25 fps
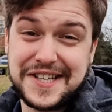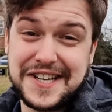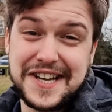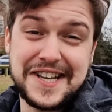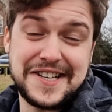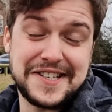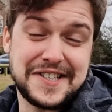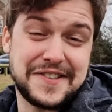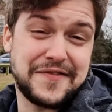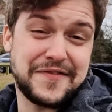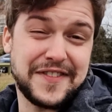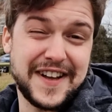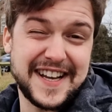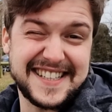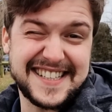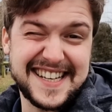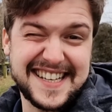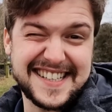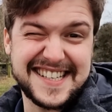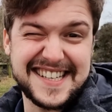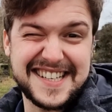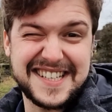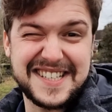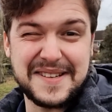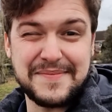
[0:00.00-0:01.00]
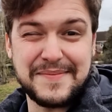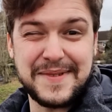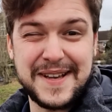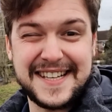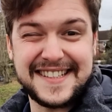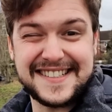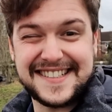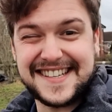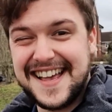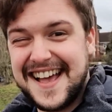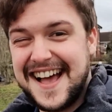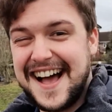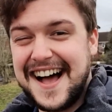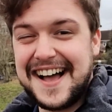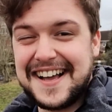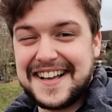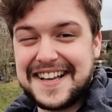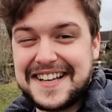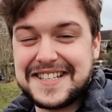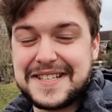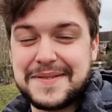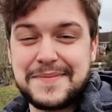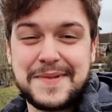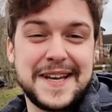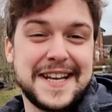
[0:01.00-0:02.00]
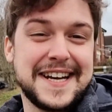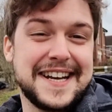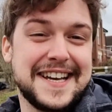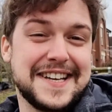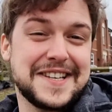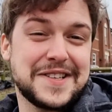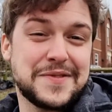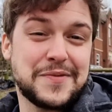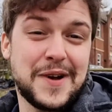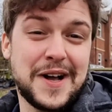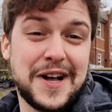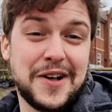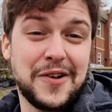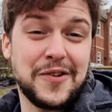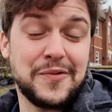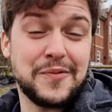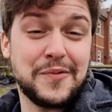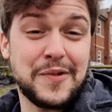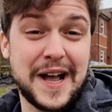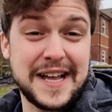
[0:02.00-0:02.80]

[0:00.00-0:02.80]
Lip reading: is fantastic because it means I get to be in it as well,